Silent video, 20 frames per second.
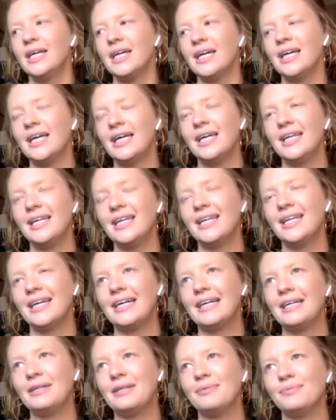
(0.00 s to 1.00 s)
And
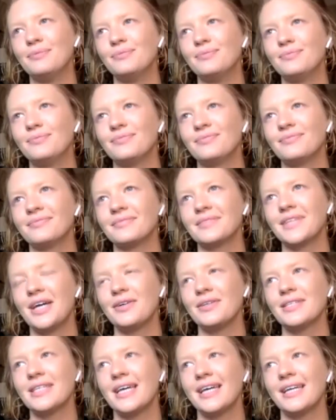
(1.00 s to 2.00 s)

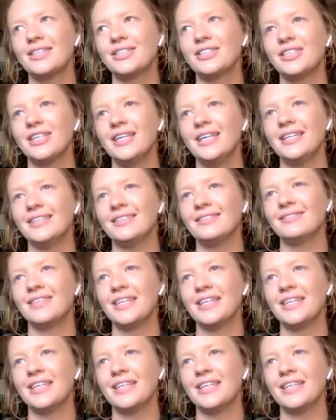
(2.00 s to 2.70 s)
I was like, shit,